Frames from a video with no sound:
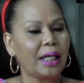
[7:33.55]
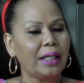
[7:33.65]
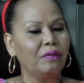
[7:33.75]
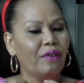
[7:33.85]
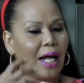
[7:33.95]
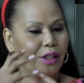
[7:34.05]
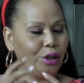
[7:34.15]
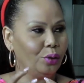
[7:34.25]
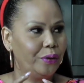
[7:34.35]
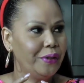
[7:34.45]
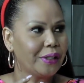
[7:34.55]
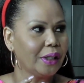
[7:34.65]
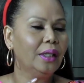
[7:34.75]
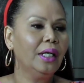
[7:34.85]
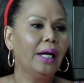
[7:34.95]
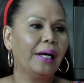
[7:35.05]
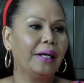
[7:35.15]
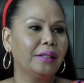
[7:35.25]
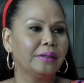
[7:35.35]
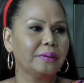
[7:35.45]
kind of values
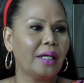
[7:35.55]
and